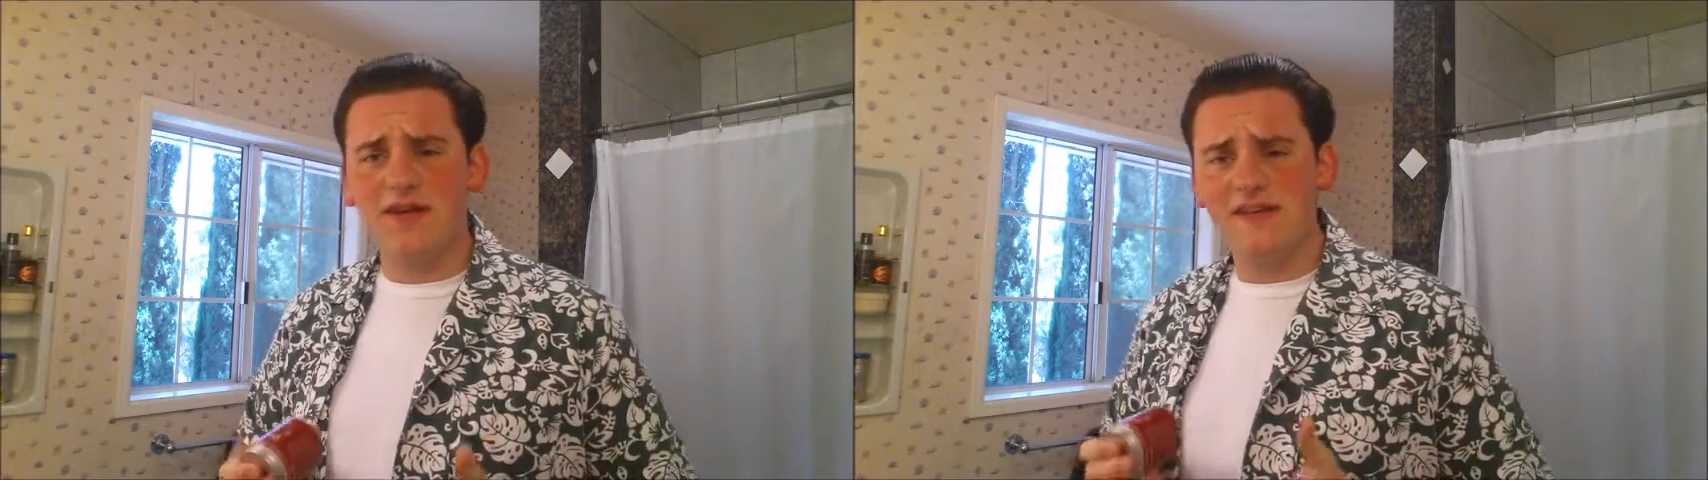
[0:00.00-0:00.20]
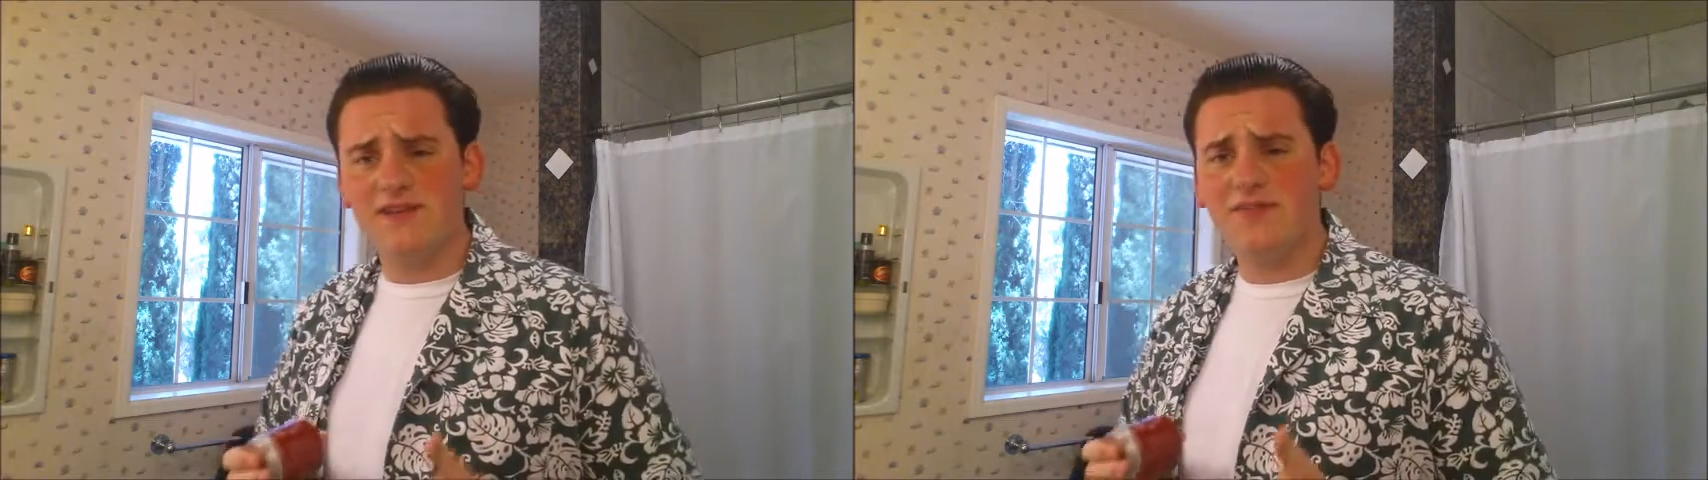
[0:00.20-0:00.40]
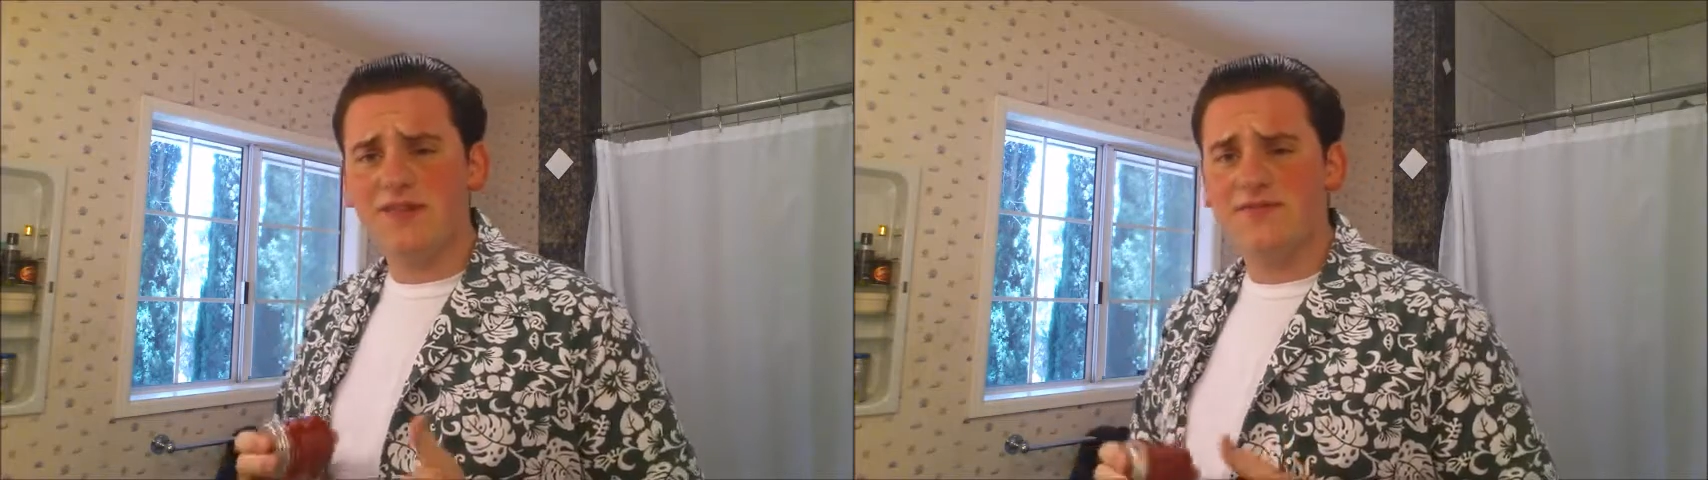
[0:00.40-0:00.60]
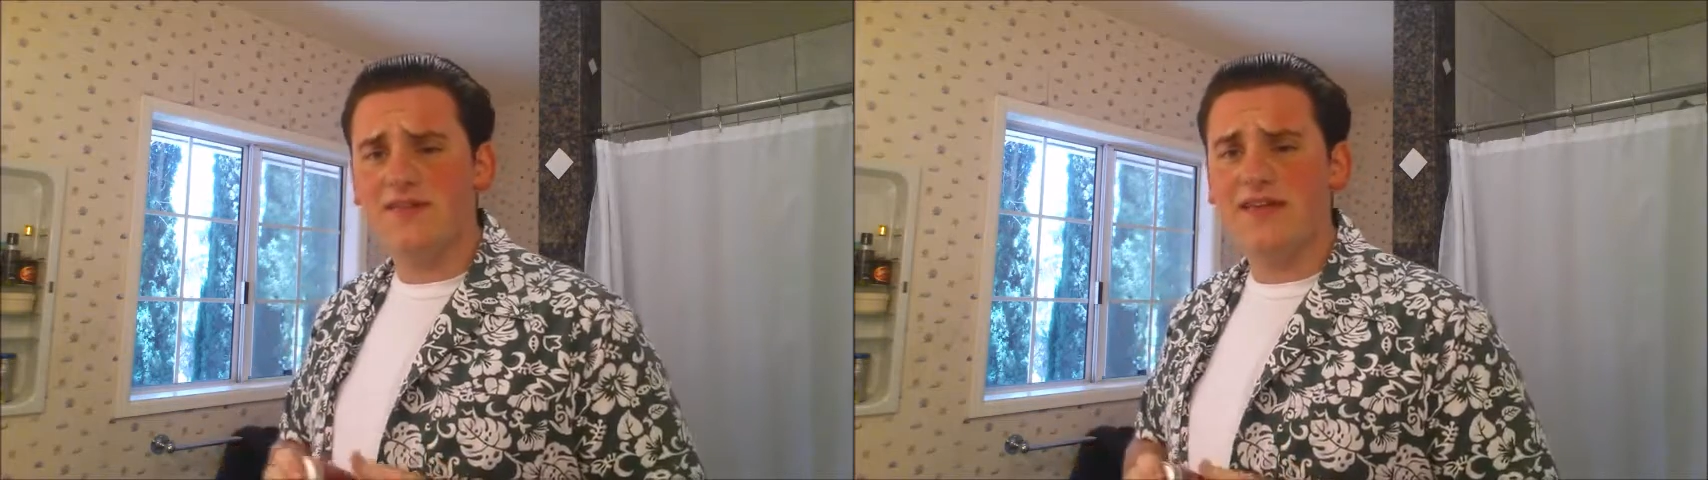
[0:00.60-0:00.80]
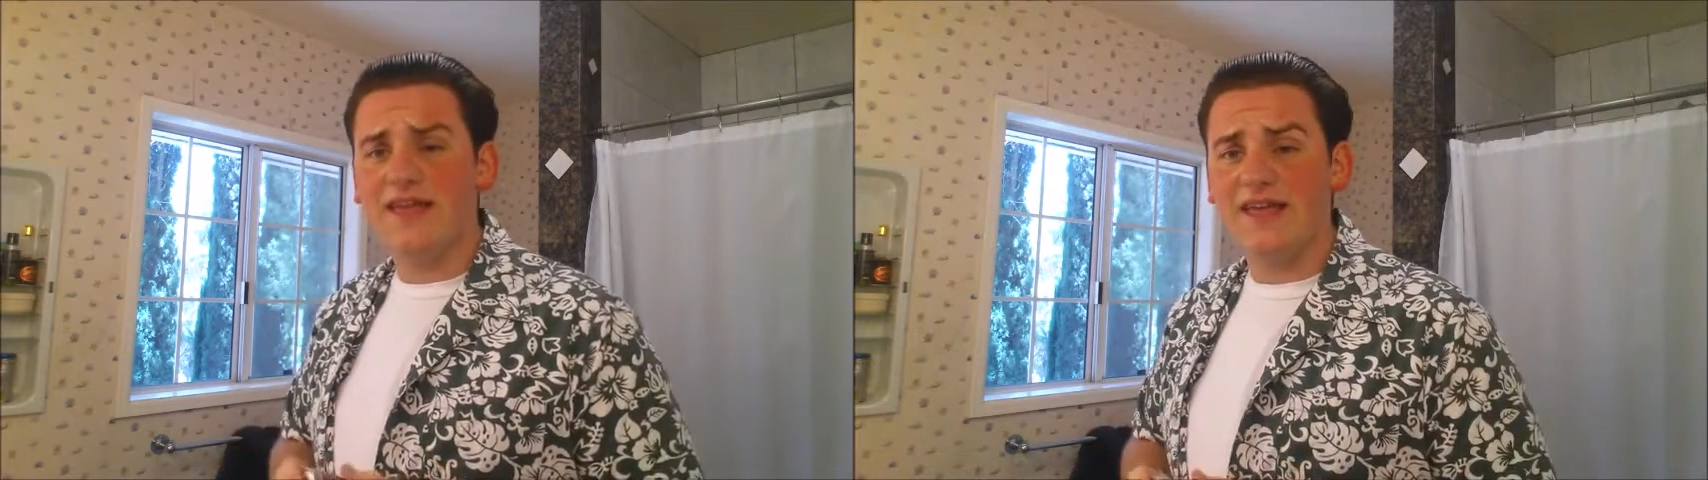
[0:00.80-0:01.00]
I definitely
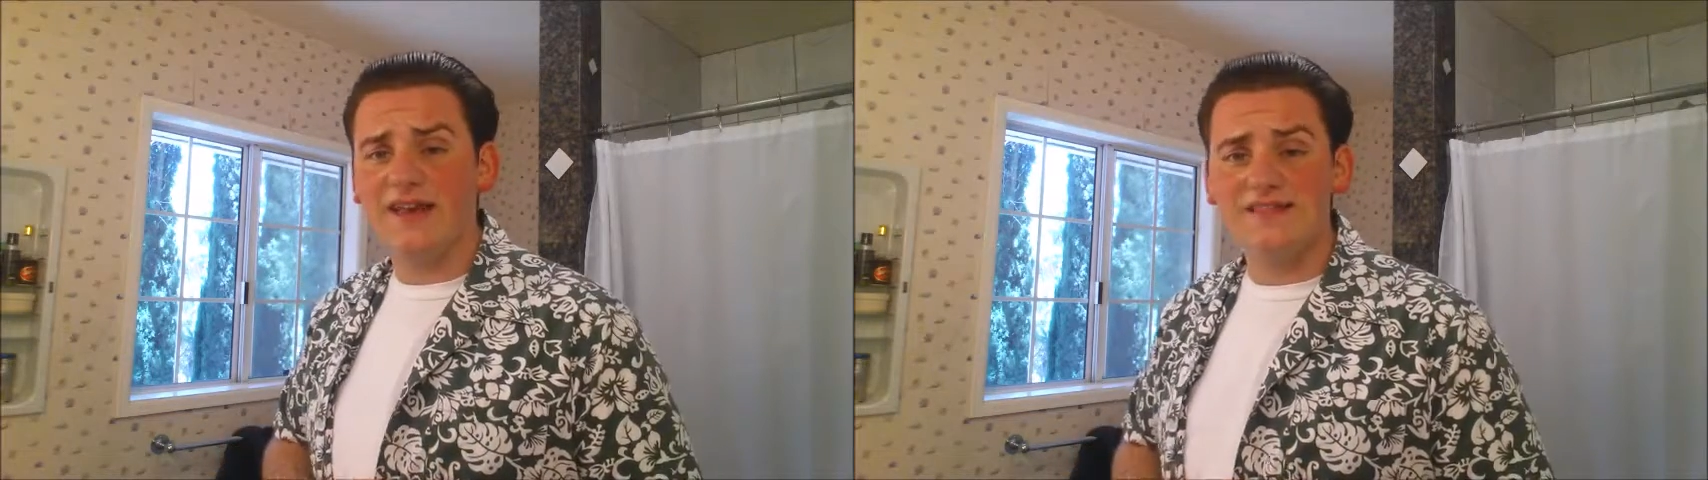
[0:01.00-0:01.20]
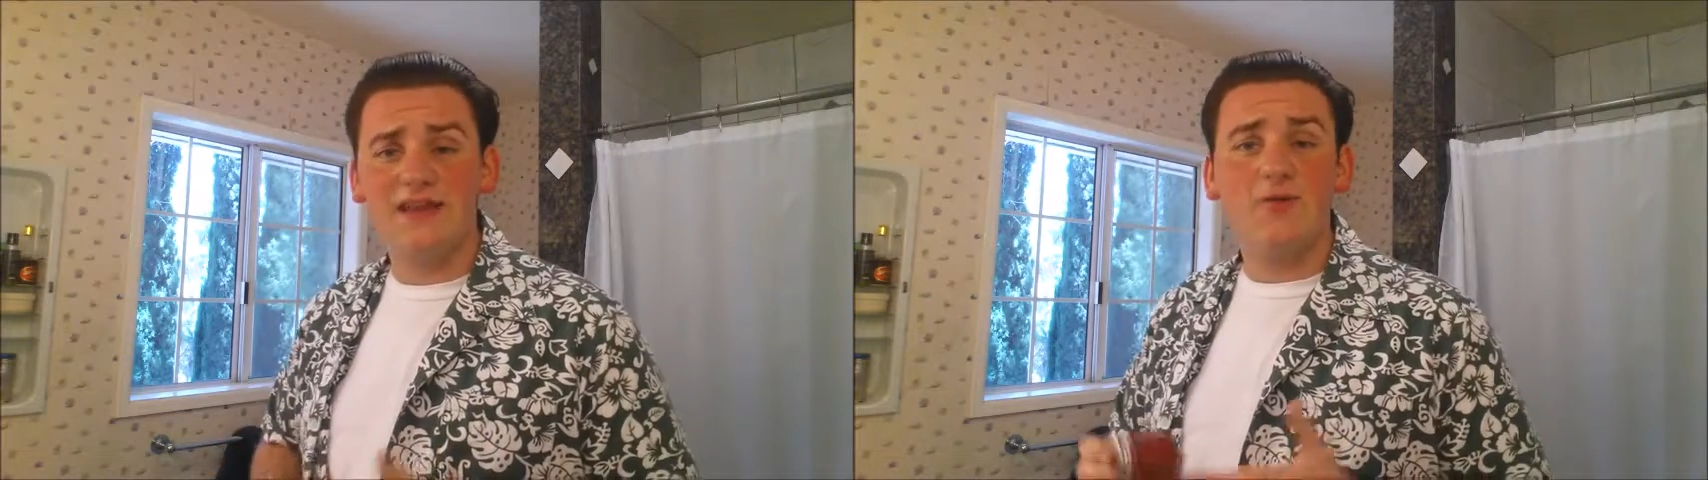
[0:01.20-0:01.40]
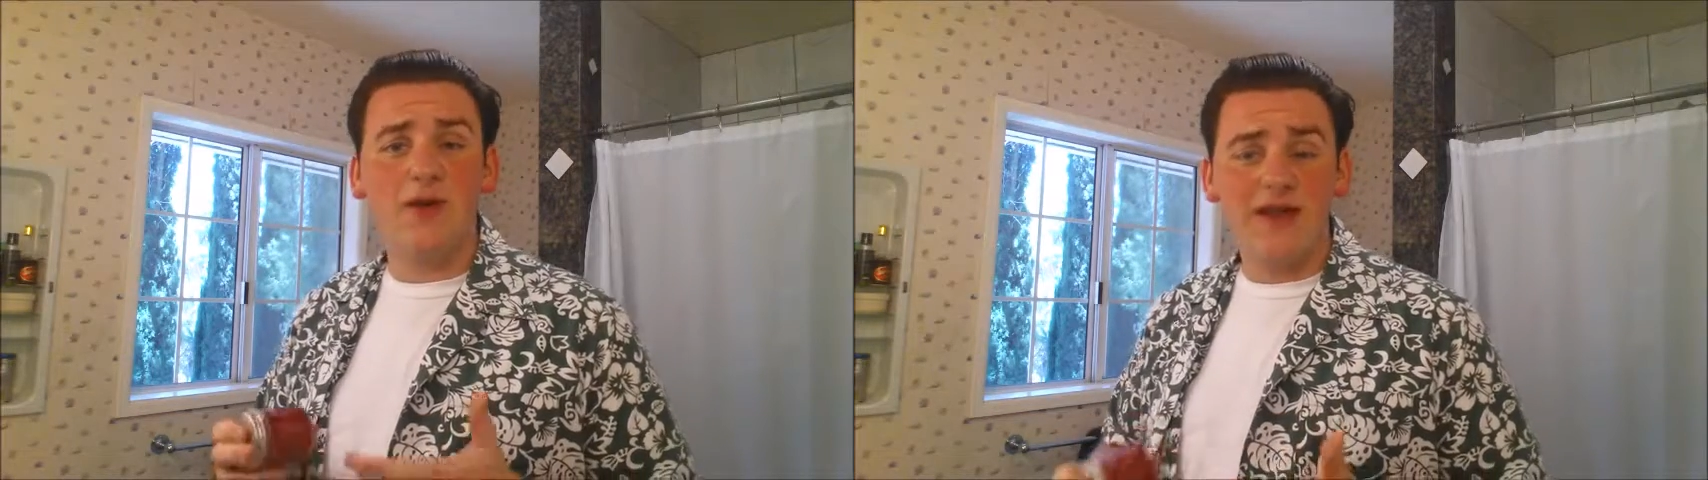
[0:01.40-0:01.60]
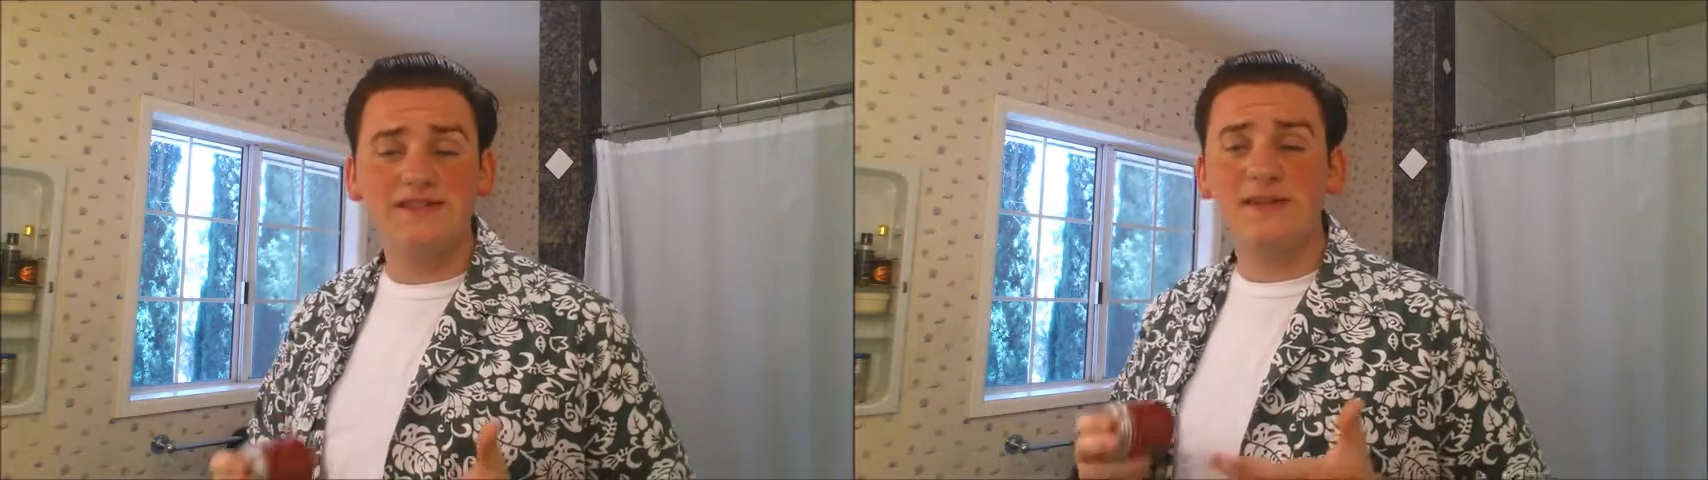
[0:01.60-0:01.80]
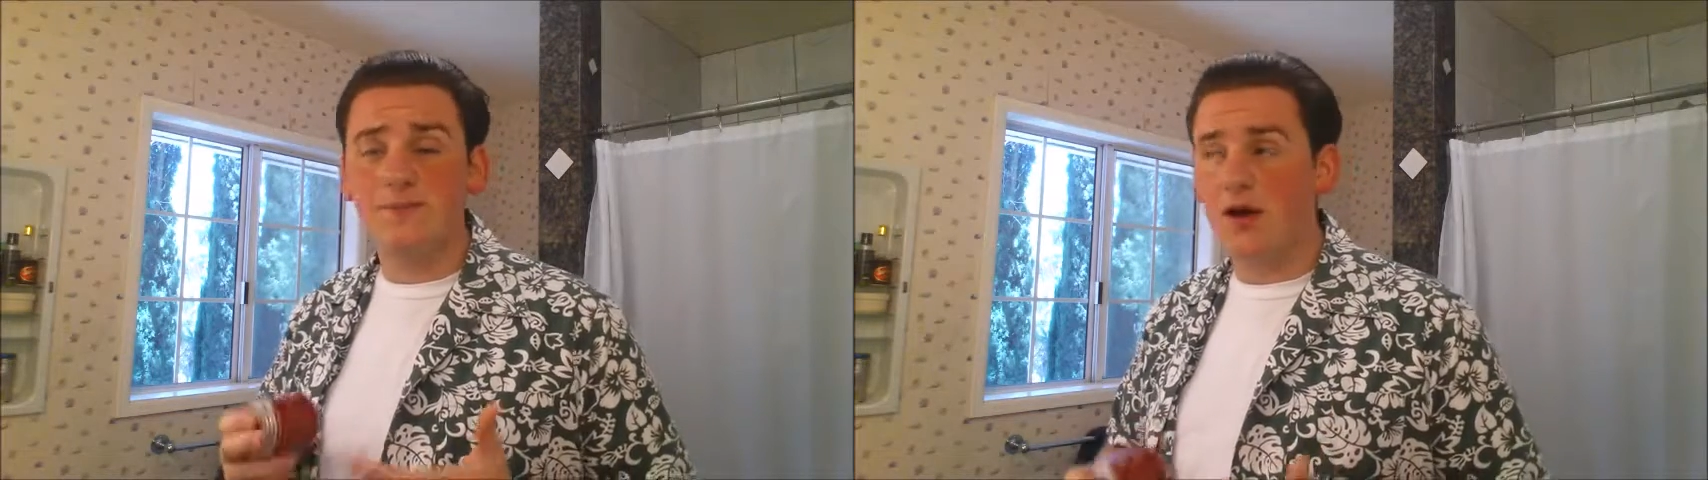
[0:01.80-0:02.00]
feel like it is a waxy